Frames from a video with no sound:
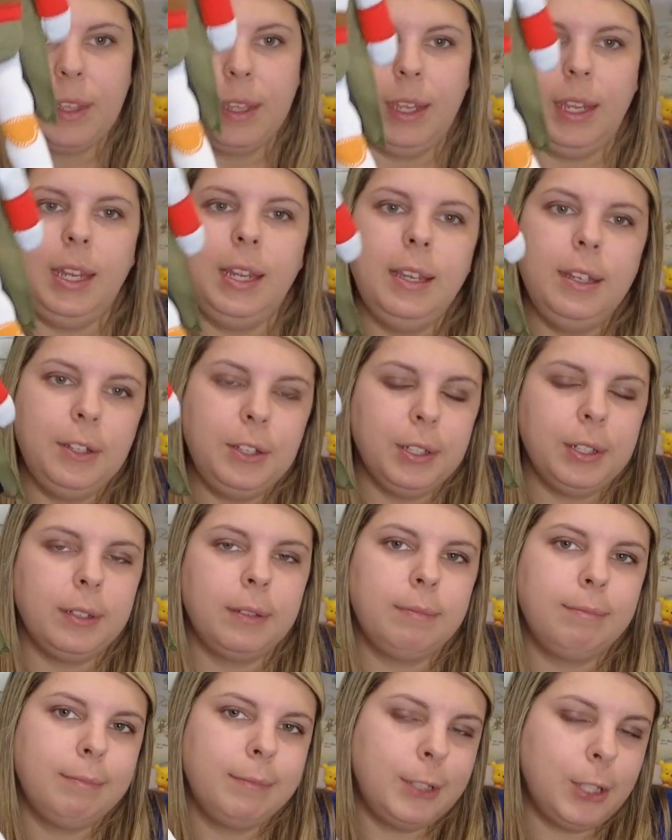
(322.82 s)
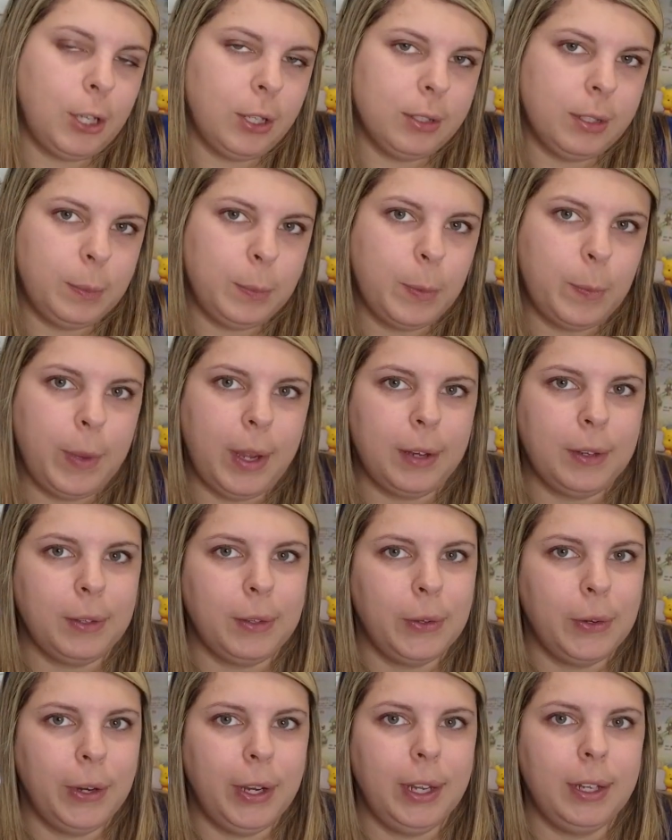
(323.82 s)
He just calls him the
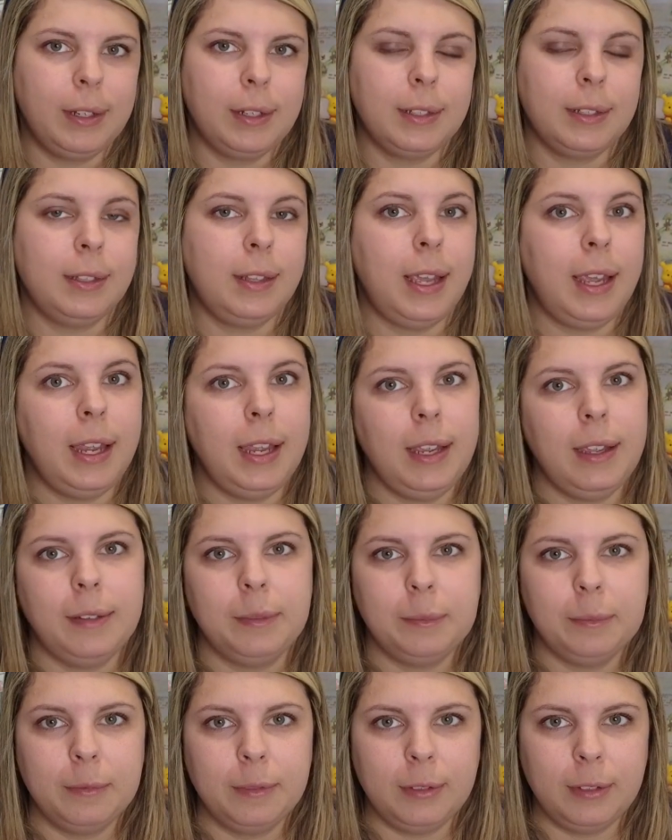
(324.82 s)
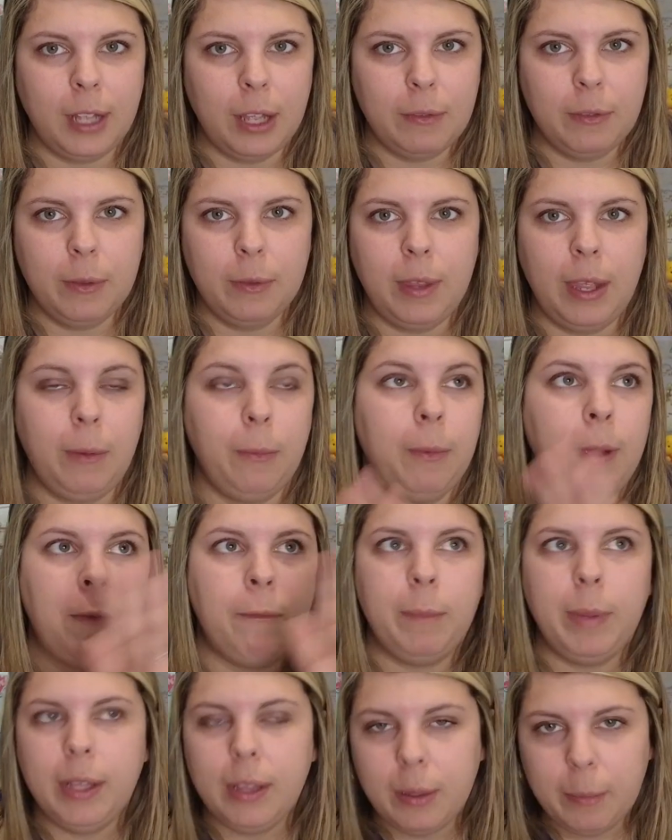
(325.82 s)
Mandalorian because they
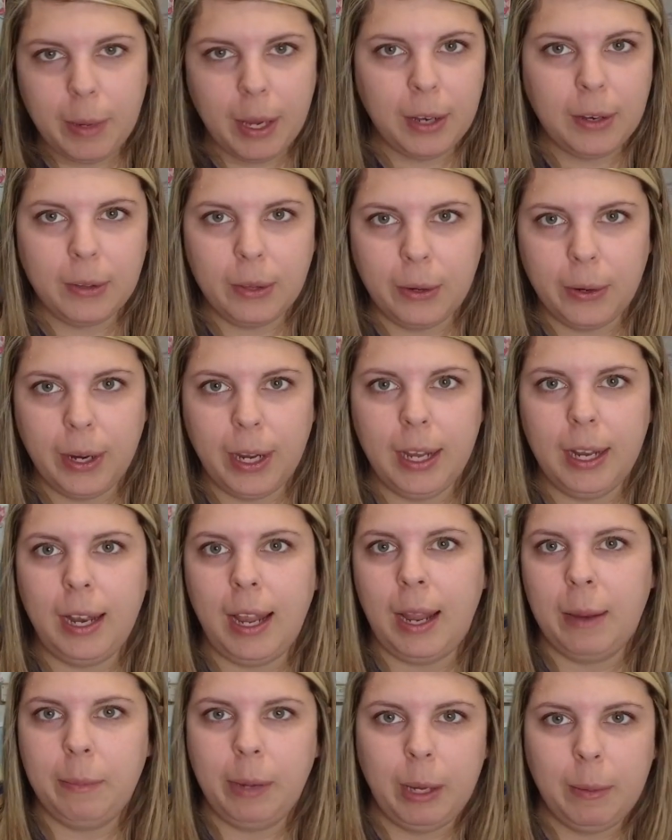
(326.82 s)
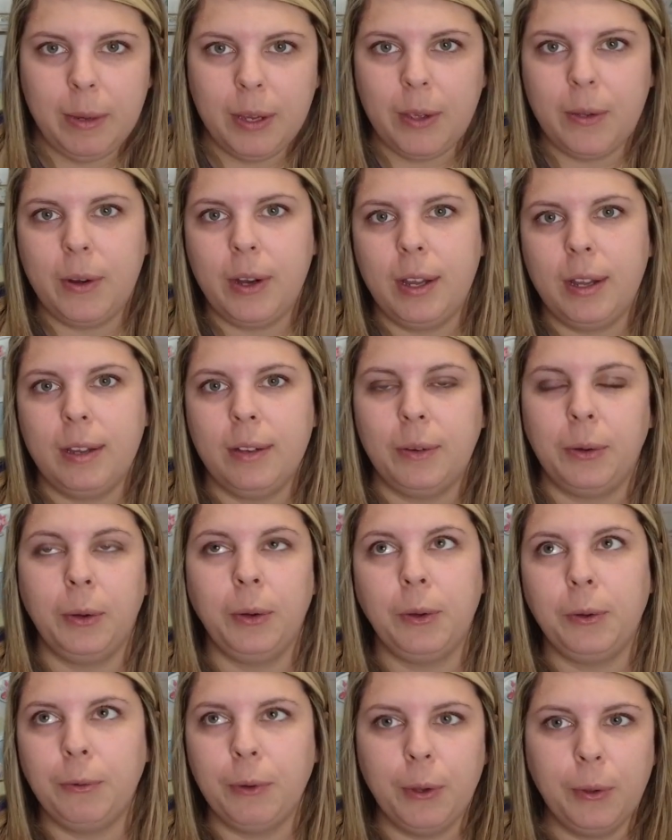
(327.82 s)
have been the Mandalorian and Baby Yoda
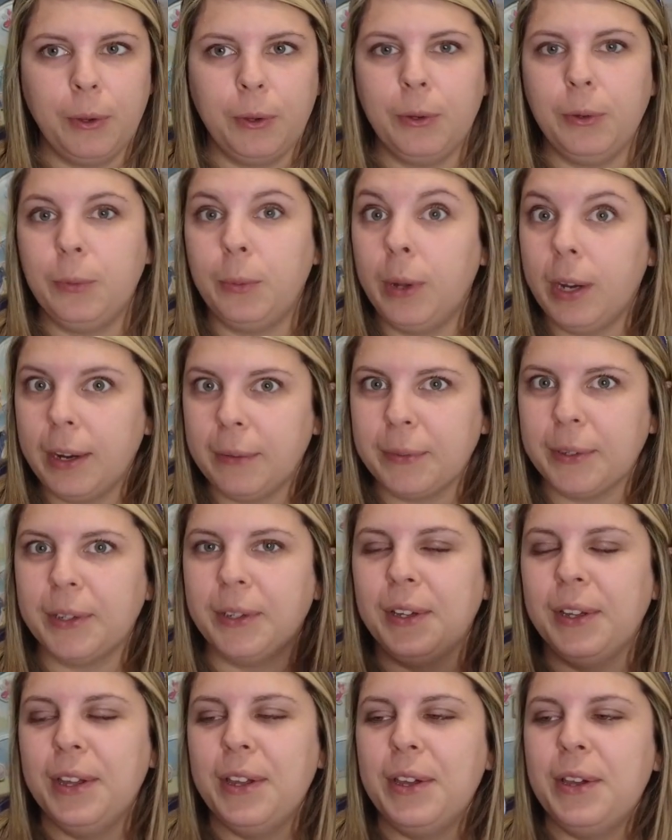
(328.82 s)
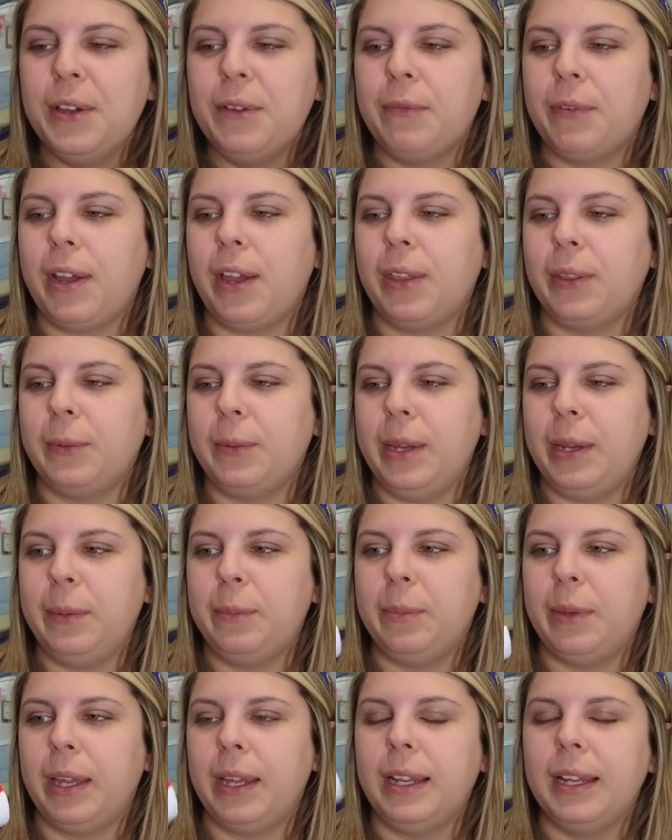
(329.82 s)
or Grogu, whatever, for
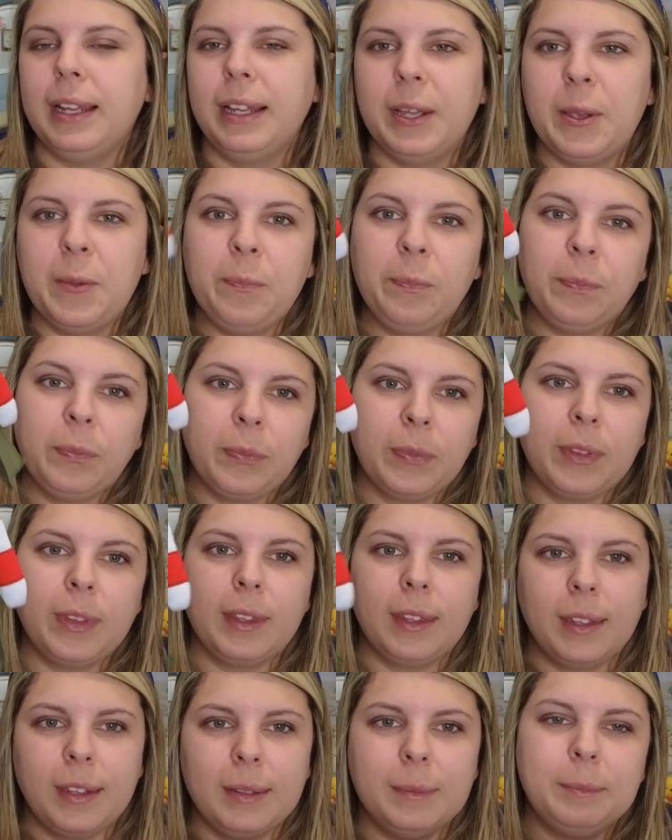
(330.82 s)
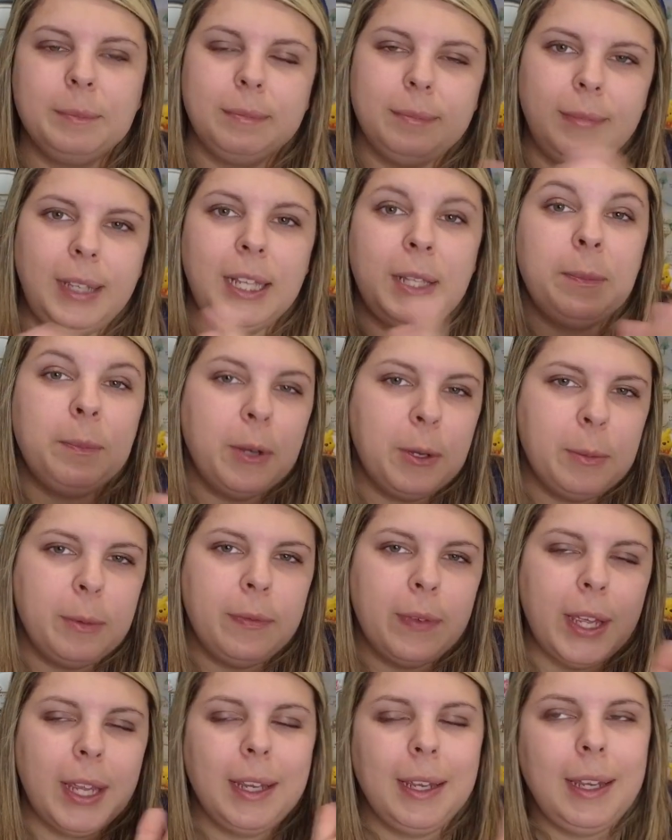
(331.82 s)
Halloween, but it's Boba Fett.